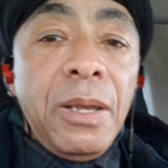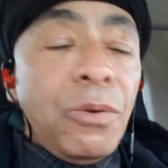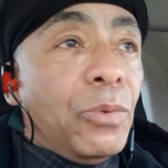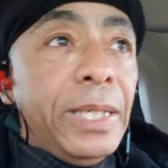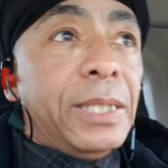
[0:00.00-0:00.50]

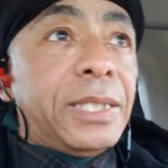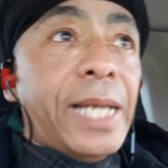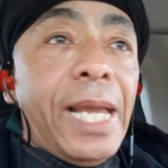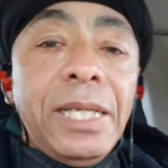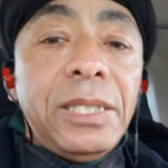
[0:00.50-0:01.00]
We need to
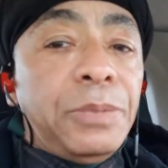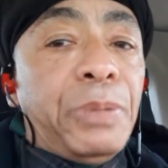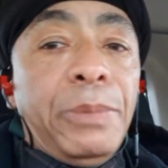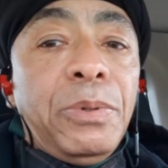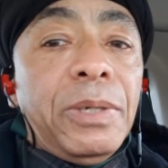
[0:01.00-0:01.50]
change this,
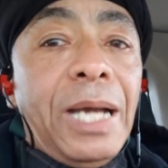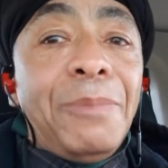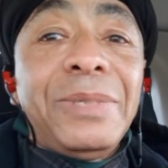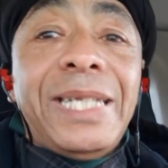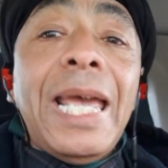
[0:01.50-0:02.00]
people.
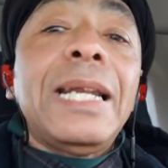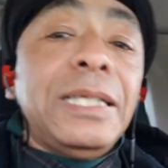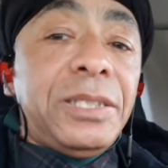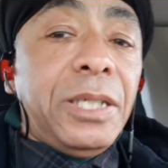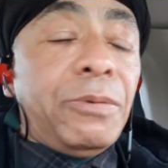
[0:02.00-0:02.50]
I'm deadly
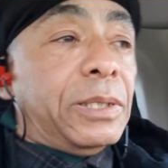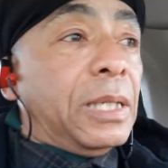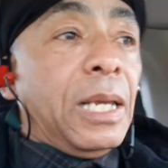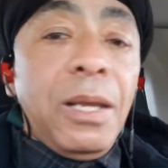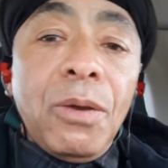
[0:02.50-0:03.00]
serious.
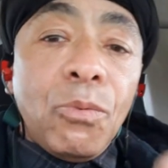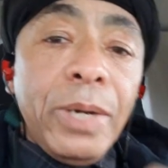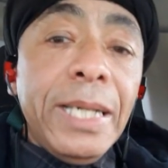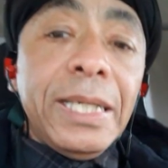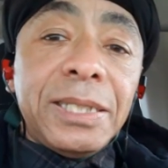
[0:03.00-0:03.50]
We
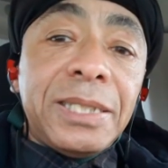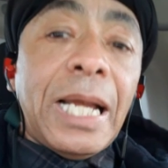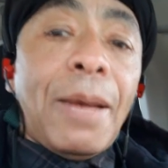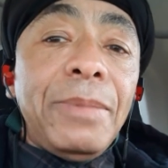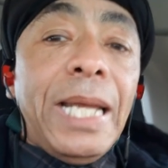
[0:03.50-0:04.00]
need to
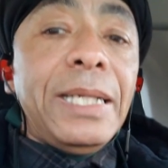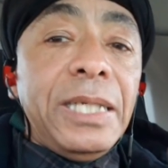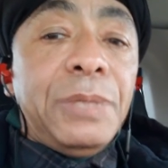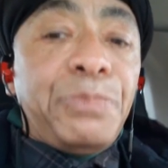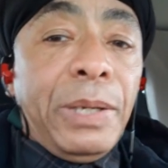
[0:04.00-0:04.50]
stop letting
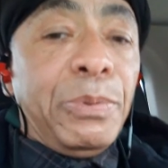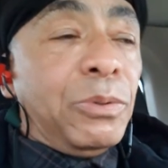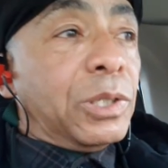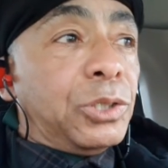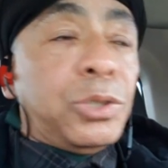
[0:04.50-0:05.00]
these people
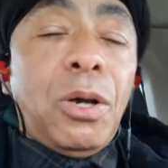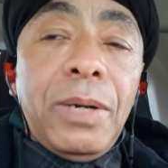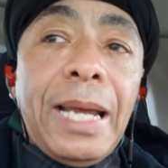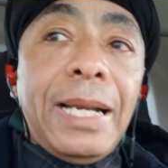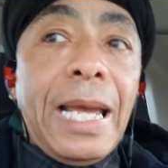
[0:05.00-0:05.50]
control
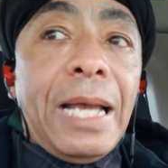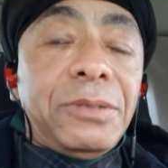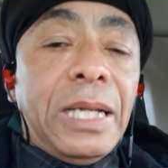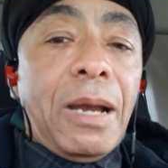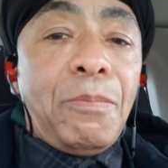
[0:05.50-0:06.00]
our lives
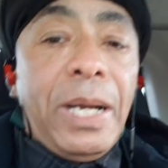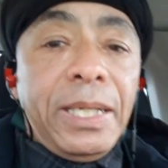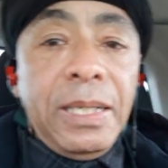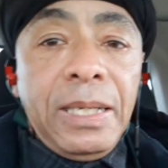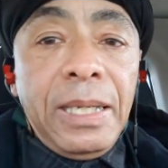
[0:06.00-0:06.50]
and our
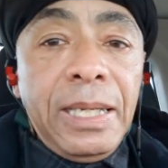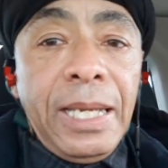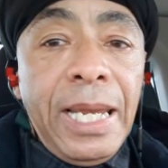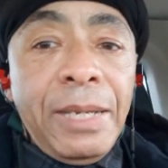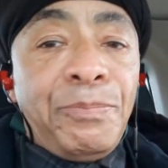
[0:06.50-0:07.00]
money
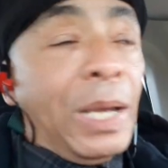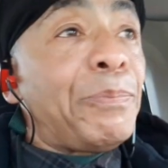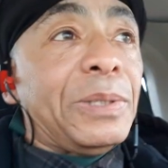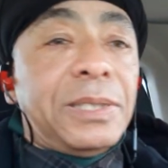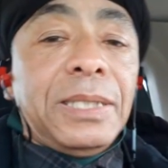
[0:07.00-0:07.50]
and pimp
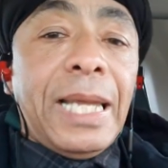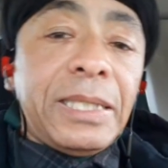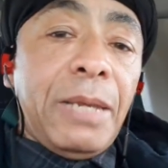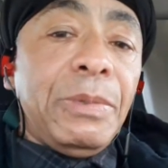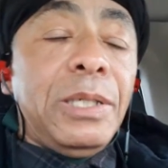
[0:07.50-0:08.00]
us like
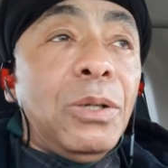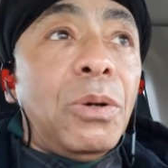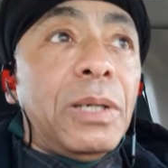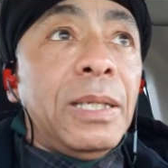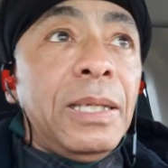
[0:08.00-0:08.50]
they've been doing.